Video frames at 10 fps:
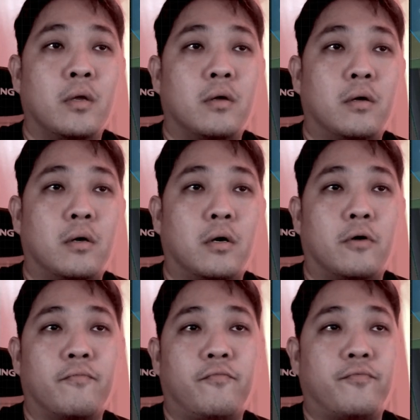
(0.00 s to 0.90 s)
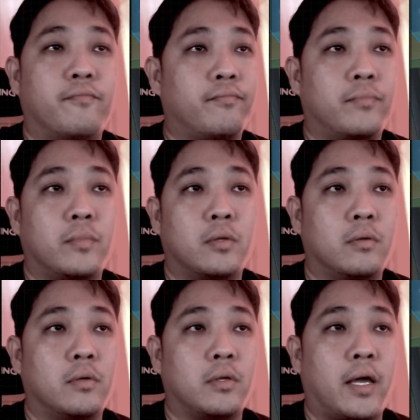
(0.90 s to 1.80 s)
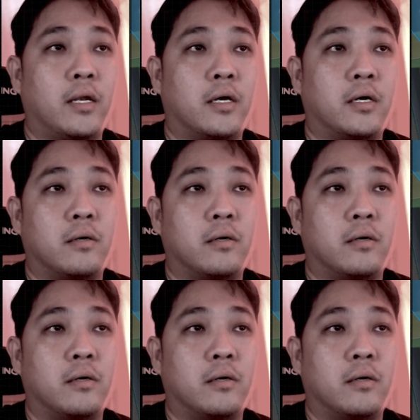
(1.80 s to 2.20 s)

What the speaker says: and